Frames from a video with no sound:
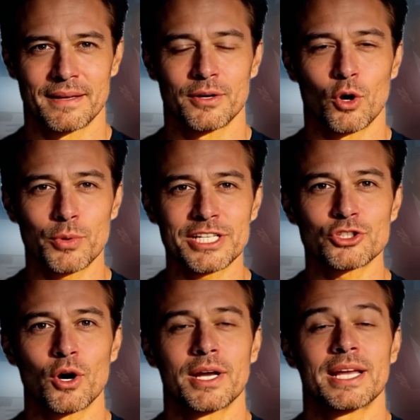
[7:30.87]
Nobody's
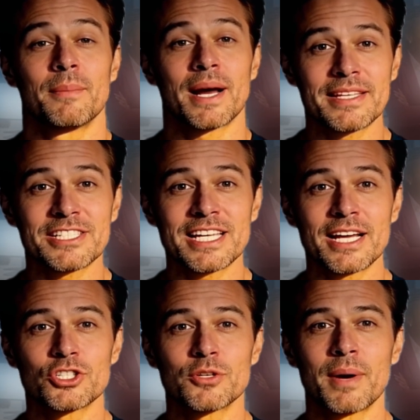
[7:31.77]
talking about this
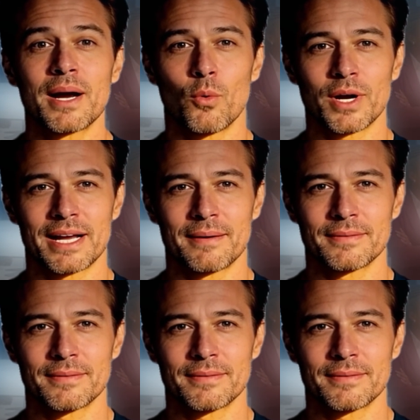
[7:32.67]
tension, by the way.